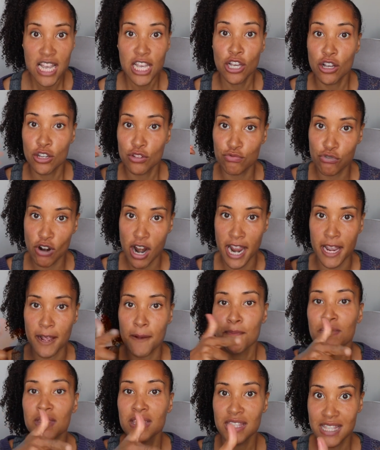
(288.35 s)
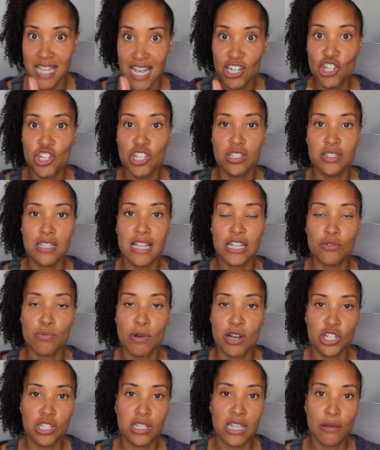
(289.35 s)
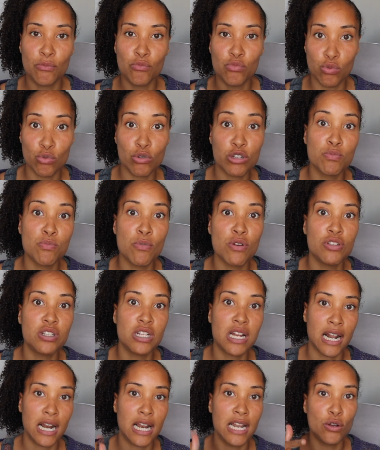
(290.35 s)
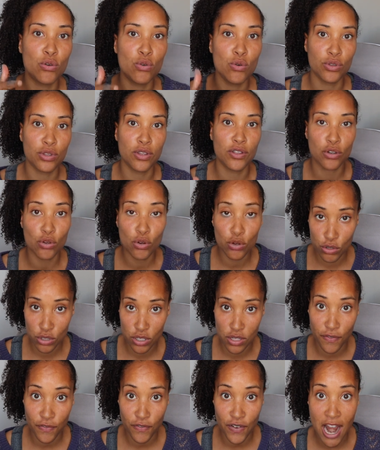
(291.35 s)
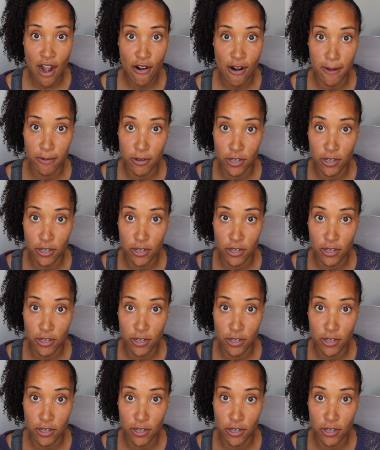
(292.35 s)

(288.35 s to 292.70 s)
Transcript: He goes, right, then that was most likely caused the flare-up,